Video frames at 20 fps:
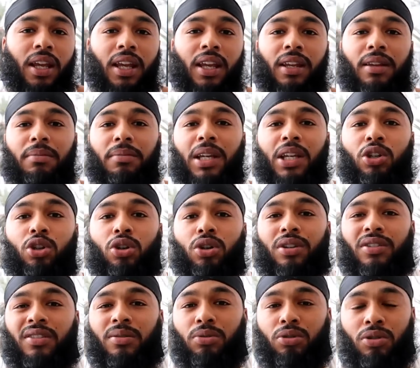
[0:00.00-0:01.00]
and make
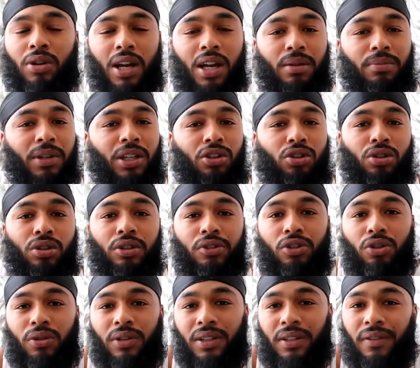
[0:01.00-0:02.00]
sure you subscribe make sure
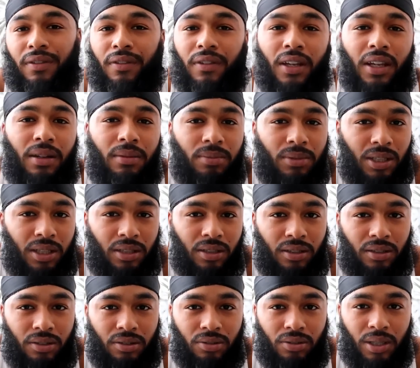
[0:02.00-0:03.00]
you join the family
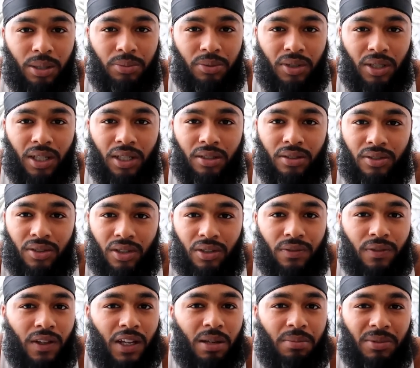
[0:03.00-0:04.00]
you know what I'm saying? Because
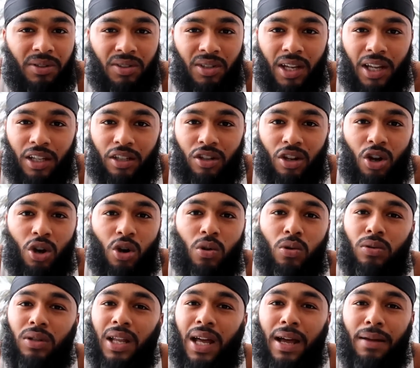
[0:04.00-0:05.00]
this family's getting a
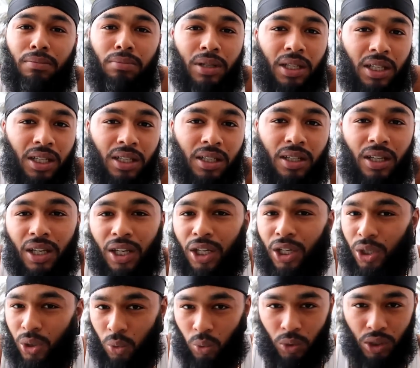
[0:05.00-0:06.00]
whole lot big
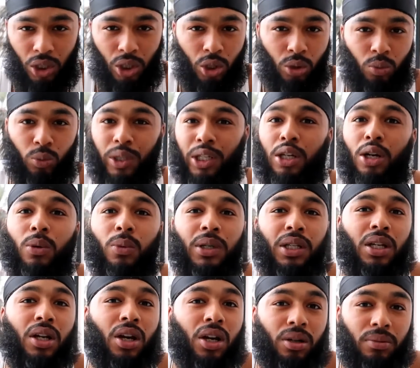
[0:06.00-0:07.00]
and we, we
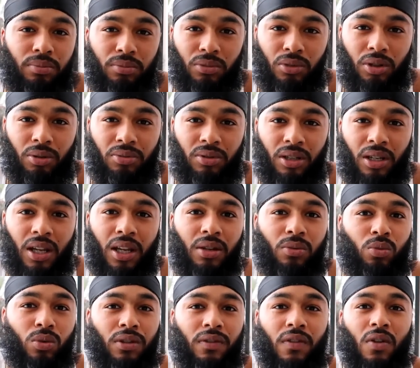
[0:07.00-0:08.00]
going up. You know what I'm
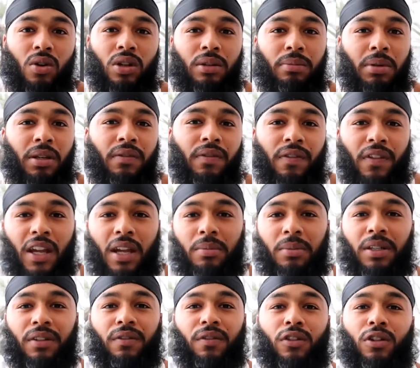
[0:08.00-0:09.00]
saying? We've only been
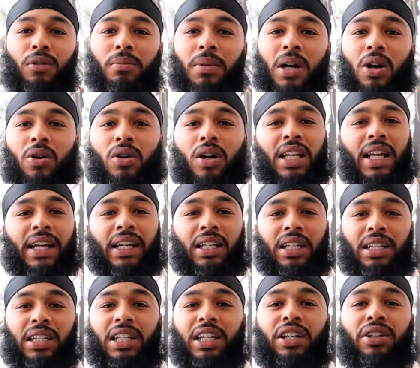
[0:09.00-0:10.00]
family for about like
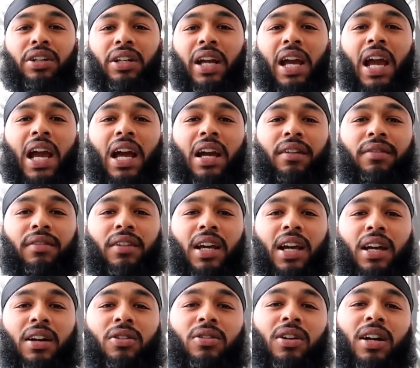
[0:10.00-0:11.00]
a year and a half
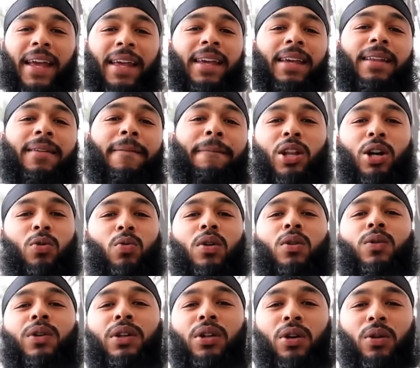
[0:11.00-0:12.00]
now. And look
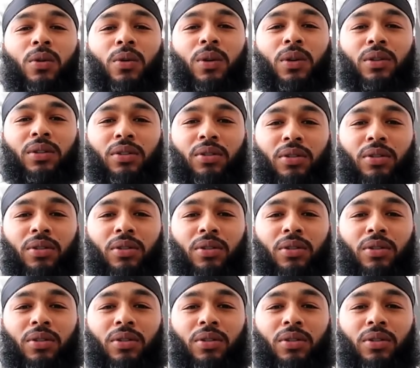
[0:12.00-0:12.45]
what we doing.